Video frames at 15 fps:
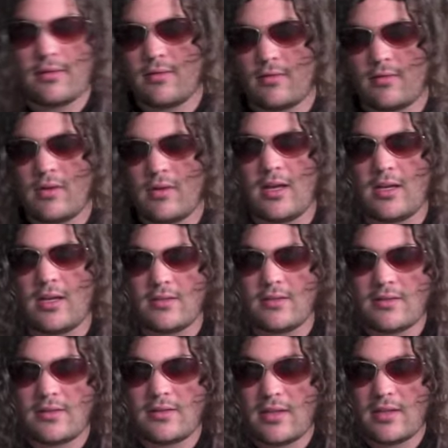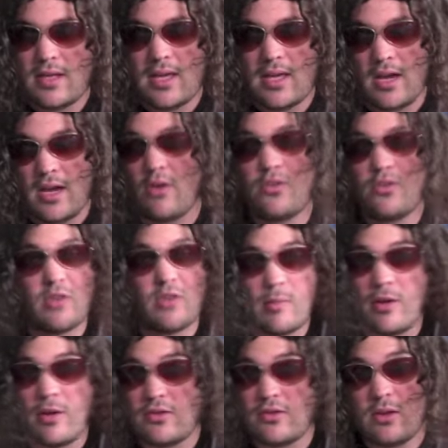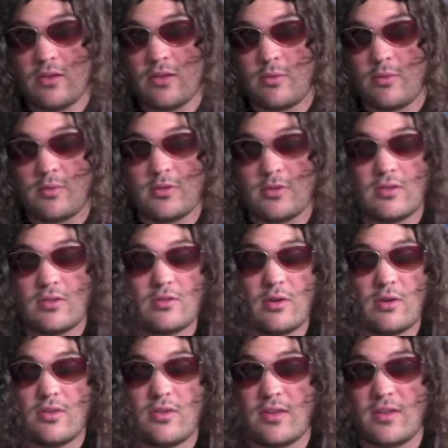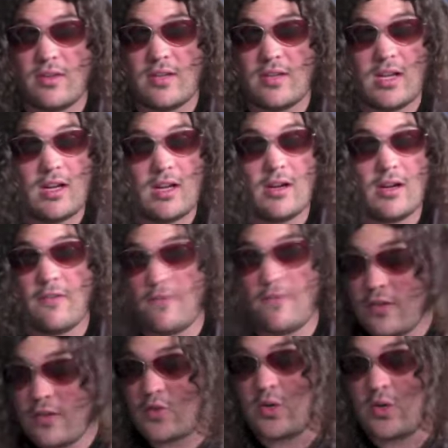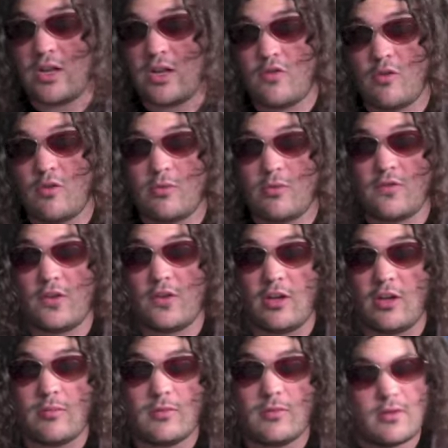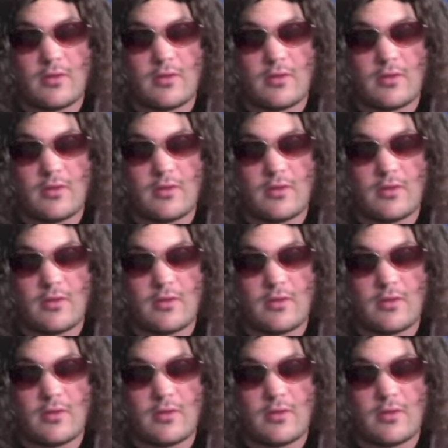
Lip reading: Great. And also coming out in 2016, a fifth Transformers film.